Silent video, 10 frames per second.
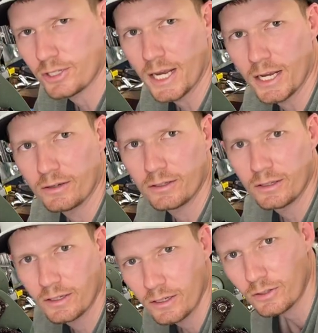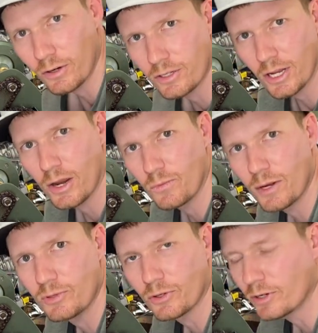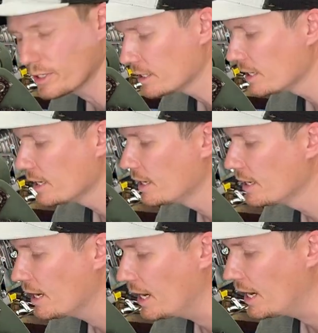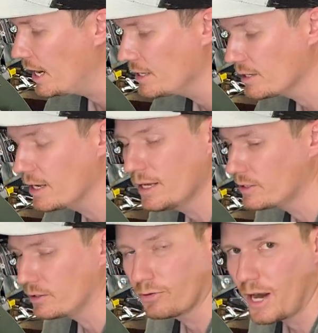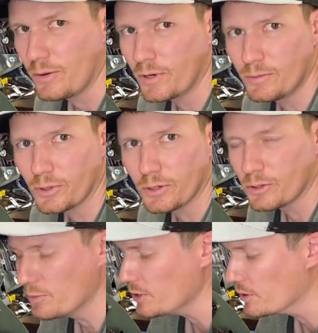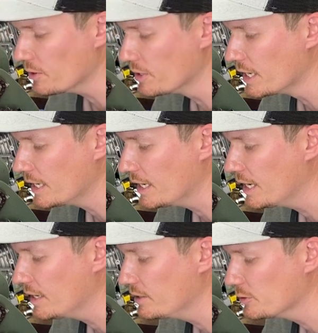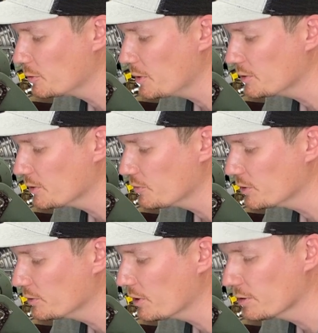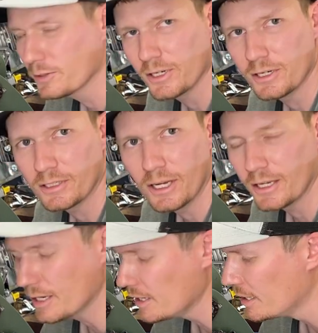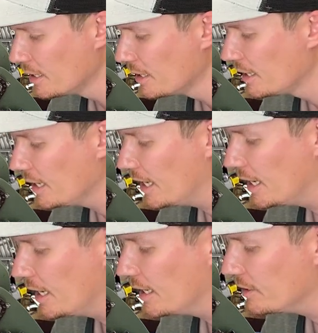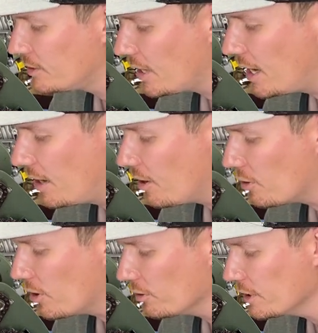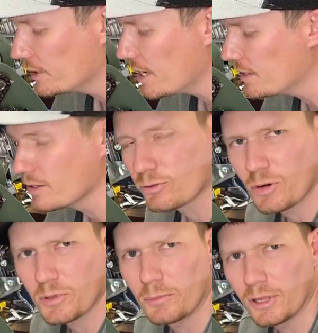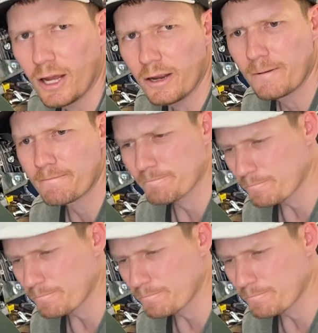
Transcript: has now got his own website. It's a great website to be on. You can spend some real dollars there, I'll tell you. So I'll link that in the description below.